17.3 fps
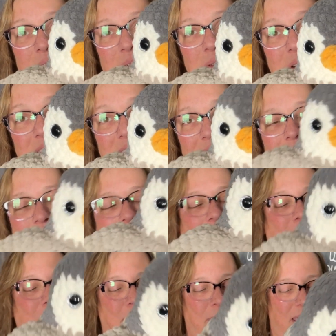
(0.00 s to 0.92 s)
really
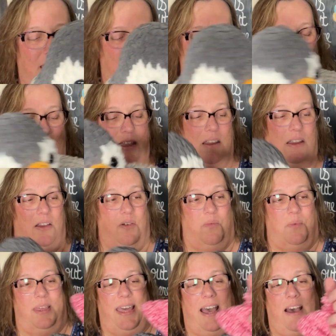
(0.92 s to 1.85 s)
happy
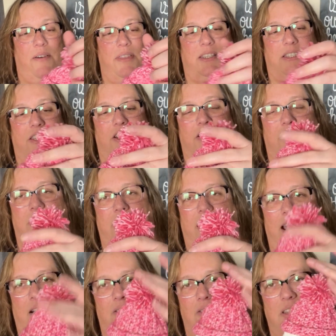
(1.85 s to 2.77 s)
with how this turned
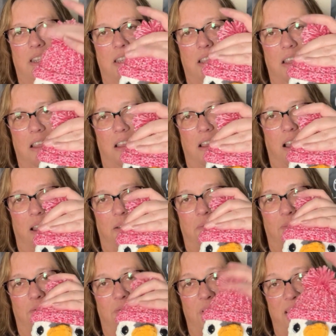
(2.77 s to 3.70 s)
out.
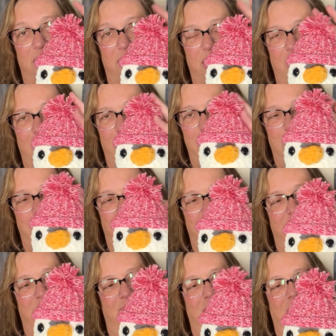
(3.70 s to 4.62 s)
I'm really happy
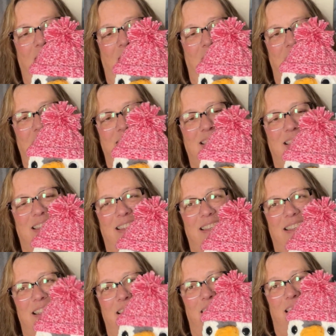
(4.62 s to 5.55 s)
with the hat.
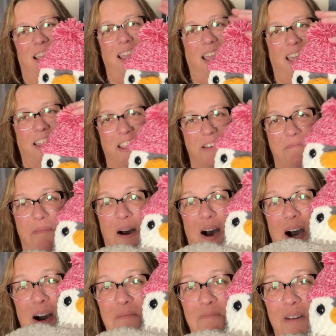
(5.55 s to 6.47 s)
And the
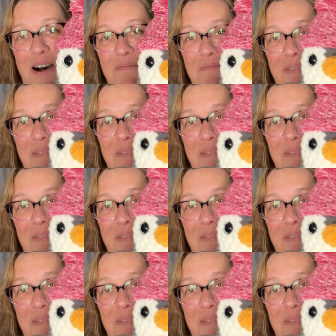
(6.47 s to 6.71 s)
pom-pom,